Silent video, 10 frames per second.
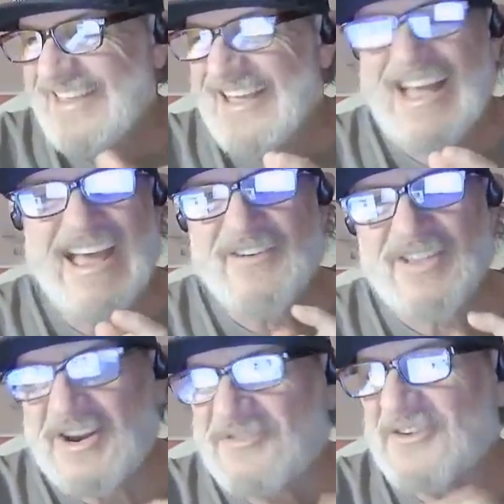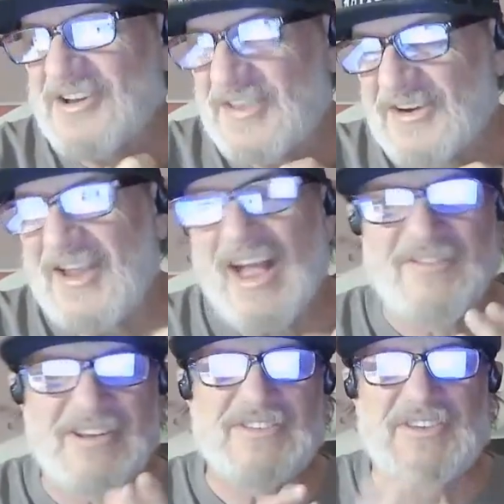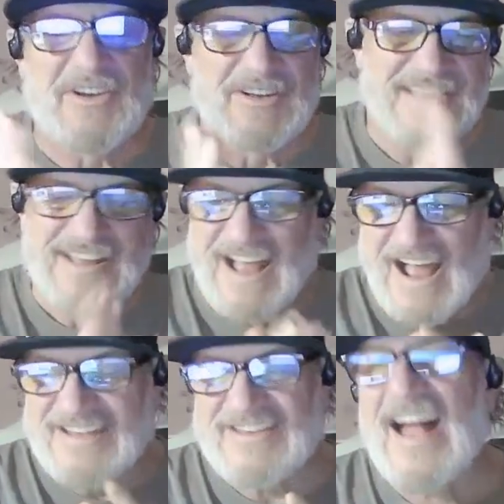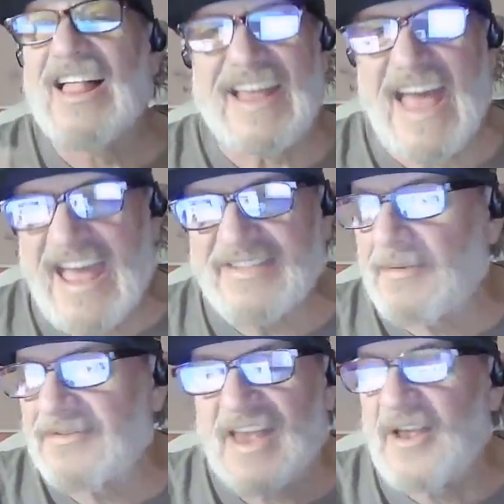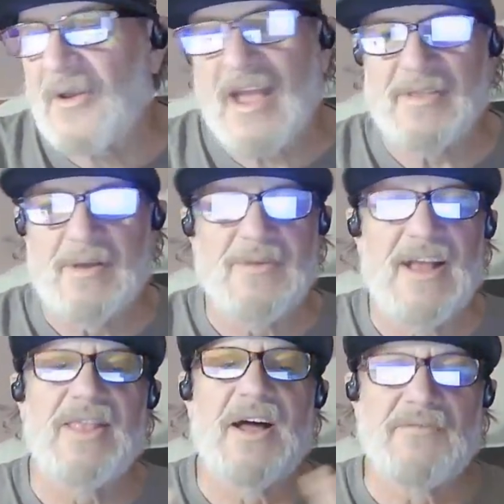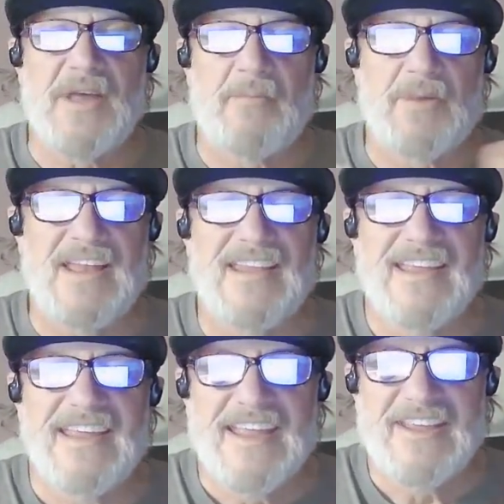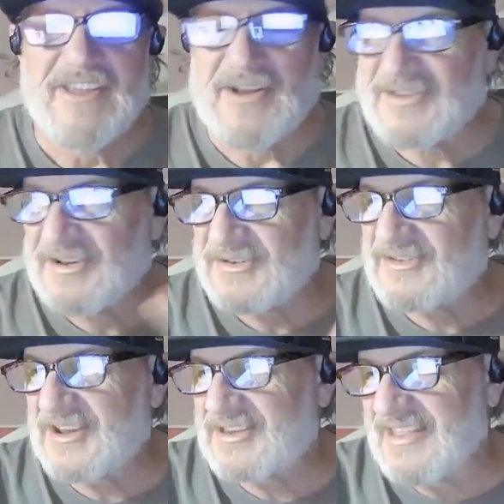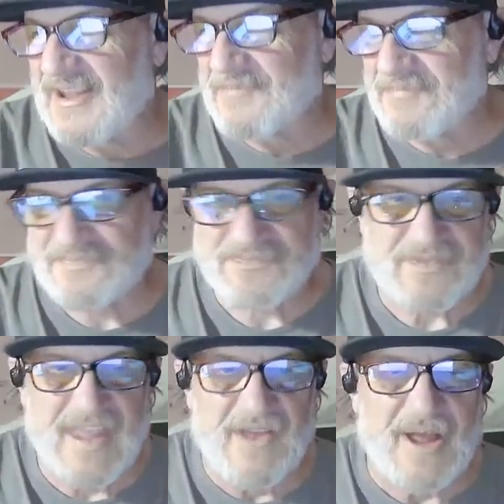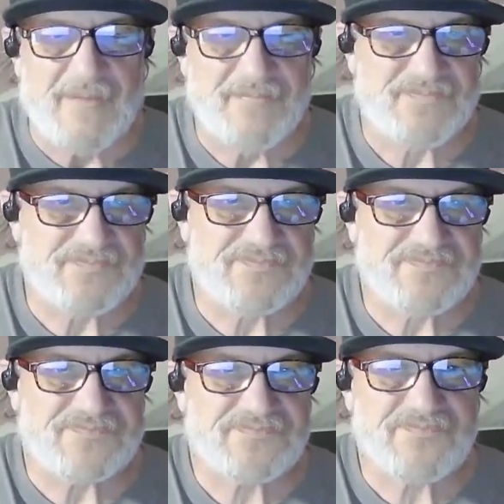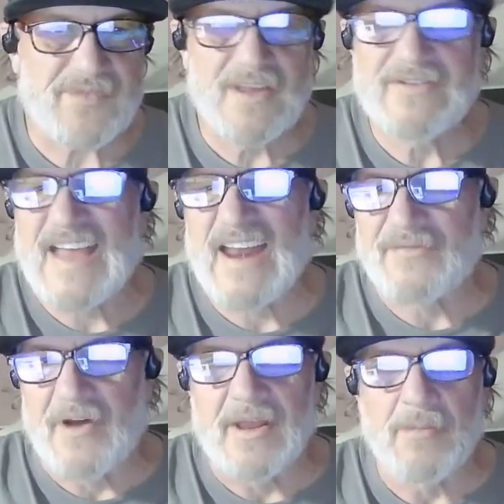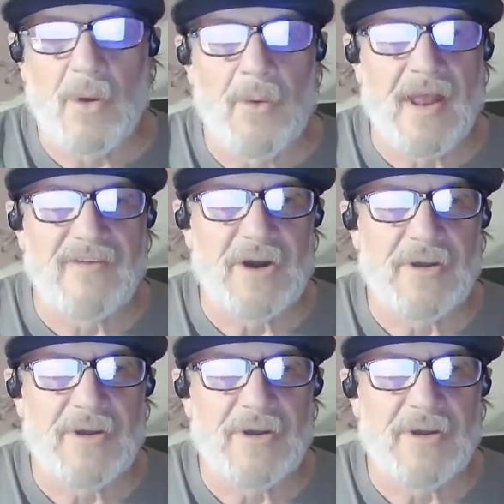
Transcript: I have a lot of friends that are Calvinists, so it's not like I hate them because I don't hate them. I love them, but you know, it's a little stick to them. Anyway, it's kind of funny, but whatever.